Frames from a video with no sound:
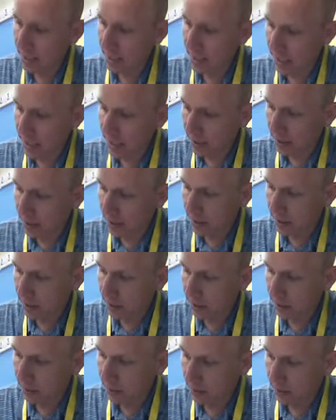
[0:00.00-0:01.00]

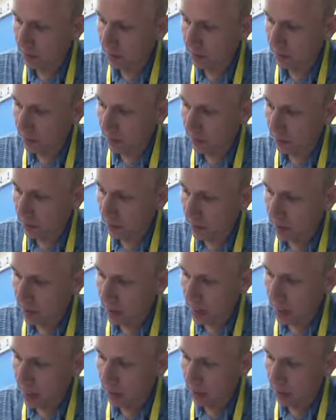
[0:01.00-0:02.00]
negative
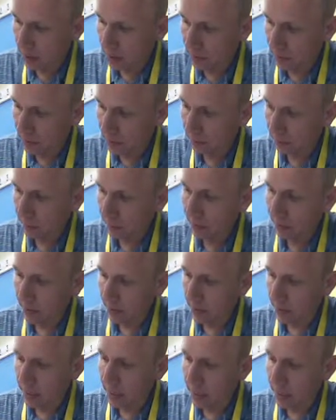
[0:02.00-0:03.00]
8.
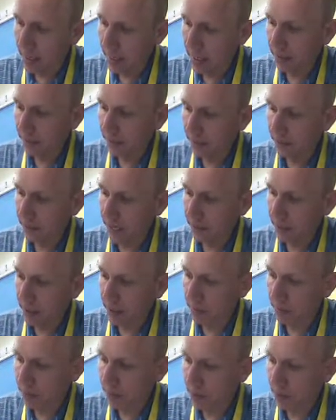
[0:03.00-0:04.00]
Negative 5
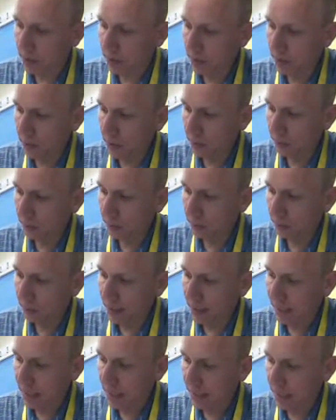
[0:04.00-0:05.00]
times 2,
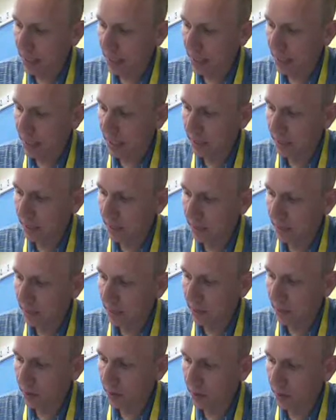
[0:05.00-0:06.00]
that's
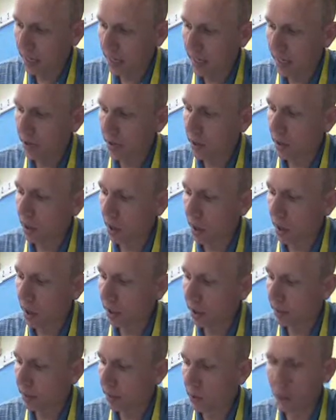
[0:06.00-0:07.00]
negative 10.
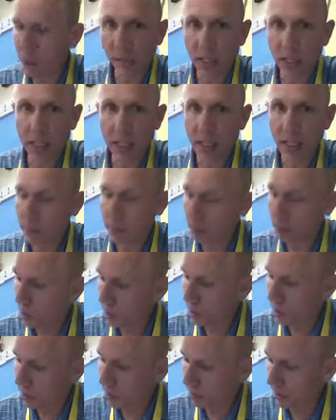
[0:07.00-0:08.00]
All I'm doing is
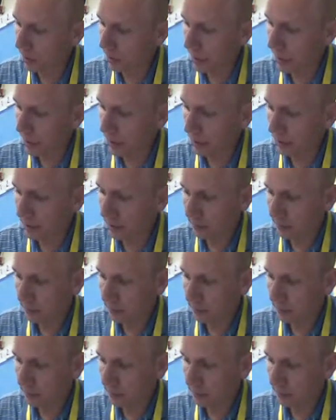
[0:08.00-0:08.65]
multiply